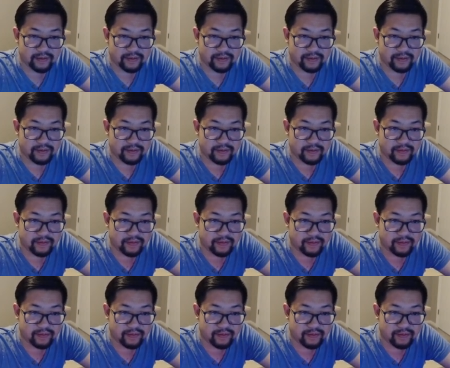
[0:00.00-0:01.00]

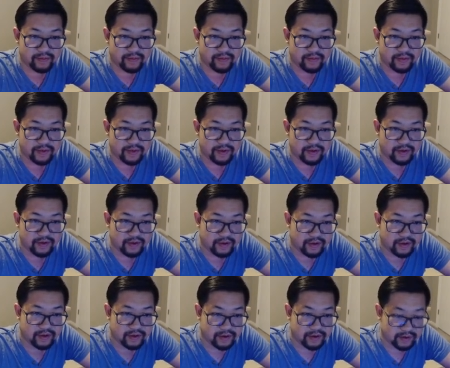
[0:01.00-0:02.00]

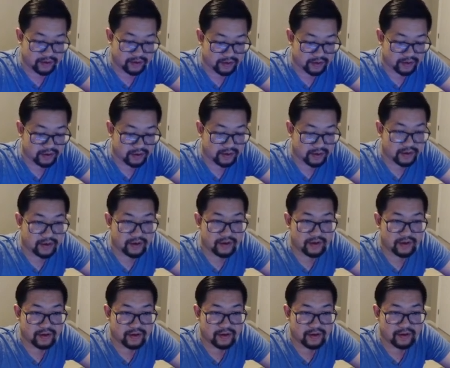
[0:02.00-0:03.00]

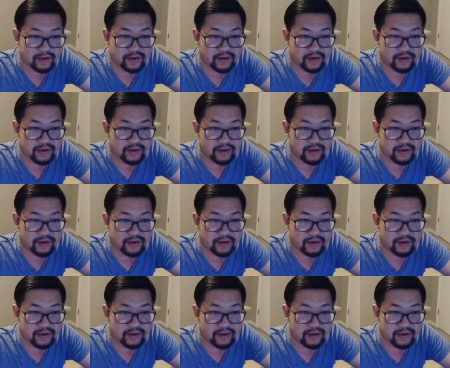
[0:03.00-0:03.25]
No one is speaking in this clip.